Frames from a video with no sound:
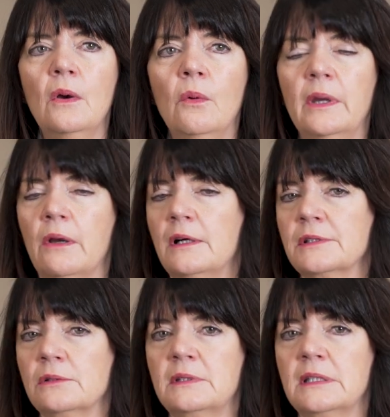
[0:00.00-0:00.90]
We
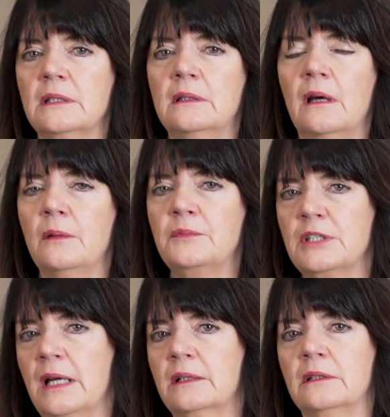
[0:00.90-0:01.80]
also did
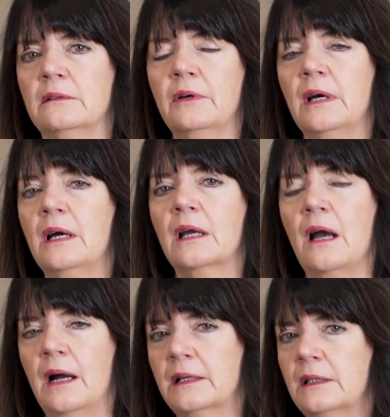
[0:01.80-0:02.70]
objective
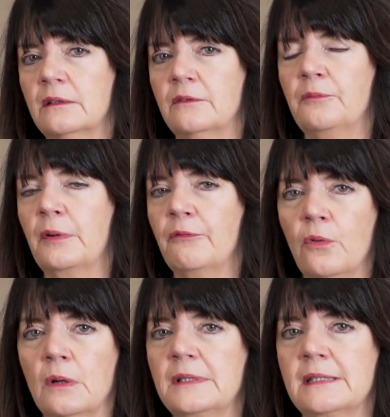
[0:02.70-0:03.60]
cognitive
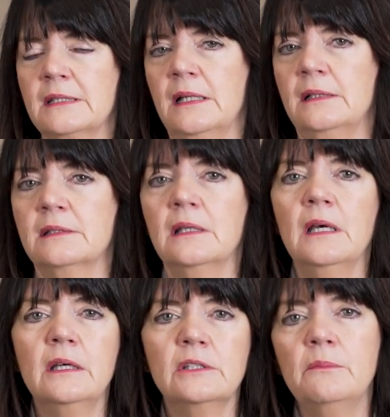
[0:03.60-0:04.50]
performance tests
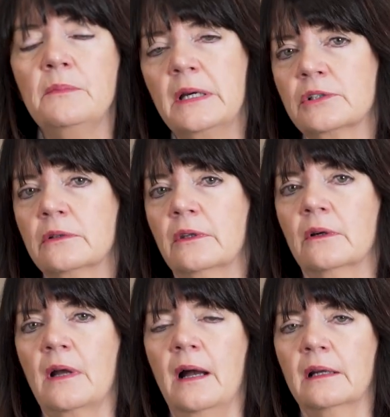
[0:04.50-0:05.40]
to measure their
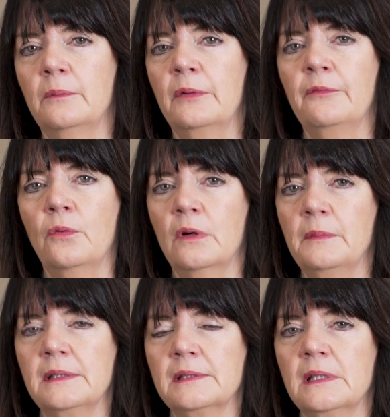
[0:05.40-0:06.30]
cognitive
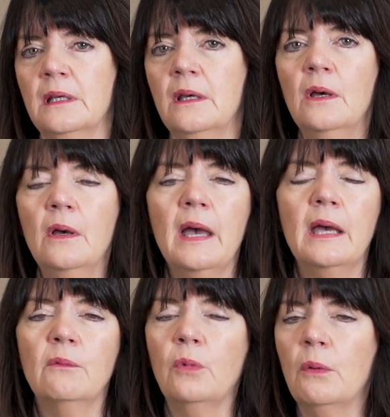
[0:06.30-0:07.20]
performance.
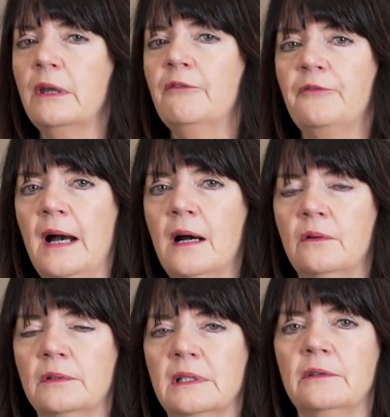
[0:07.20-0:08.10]
And what we
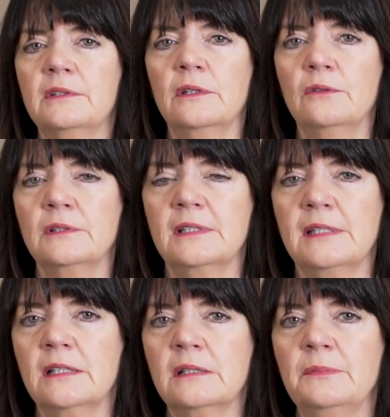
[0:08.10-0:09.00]
found in those
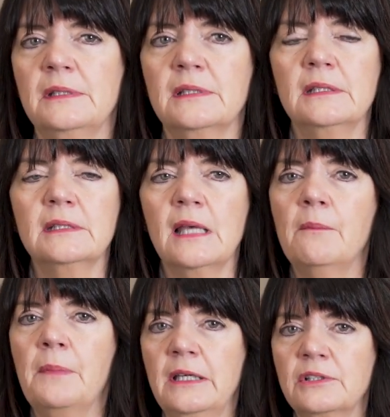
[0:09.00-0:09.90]
assessments is
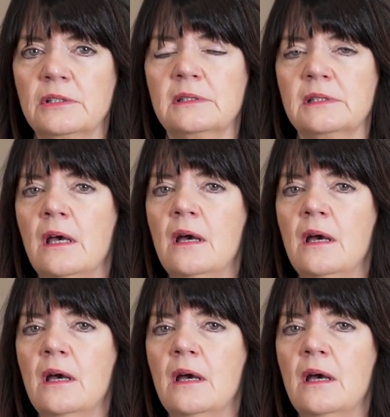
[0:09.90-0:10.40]
that patients